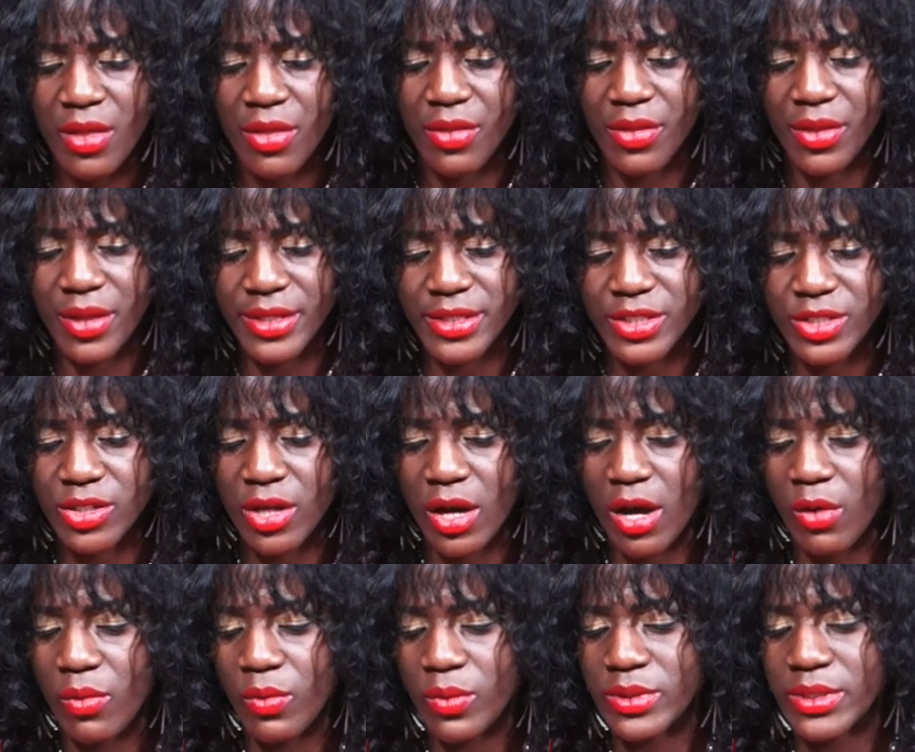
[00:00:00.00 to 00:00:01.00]
This
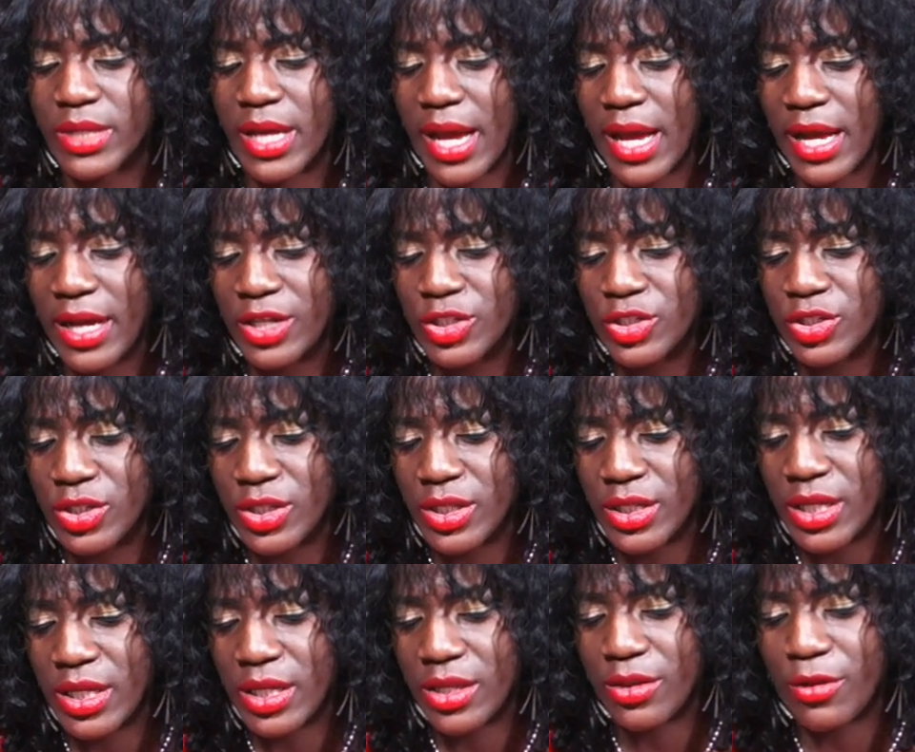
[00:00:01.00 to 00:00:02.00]
song was
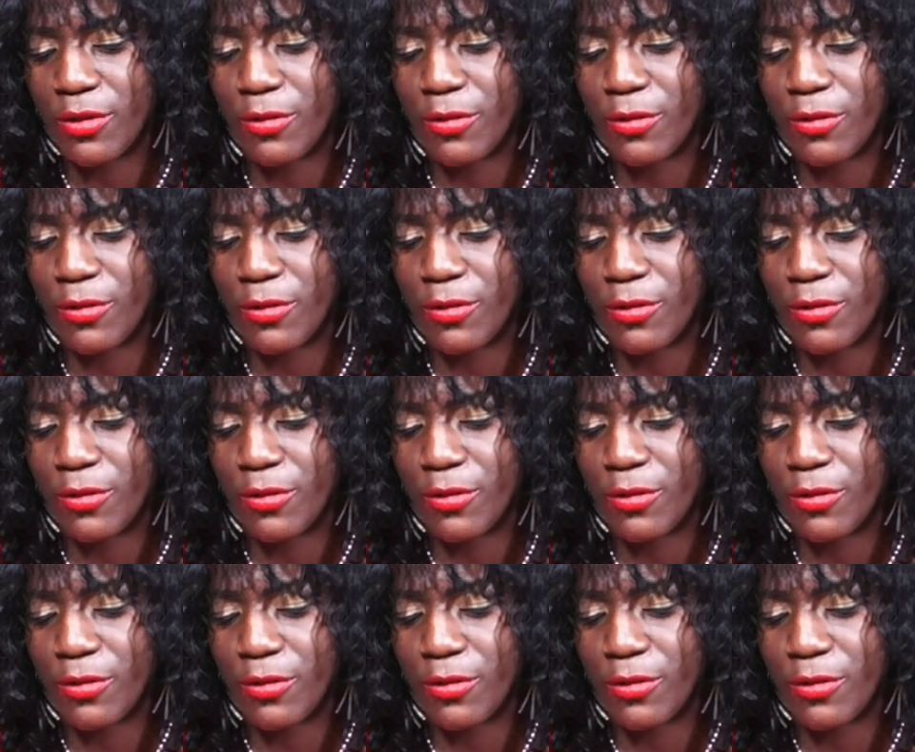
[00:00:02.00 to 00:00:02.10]
actually the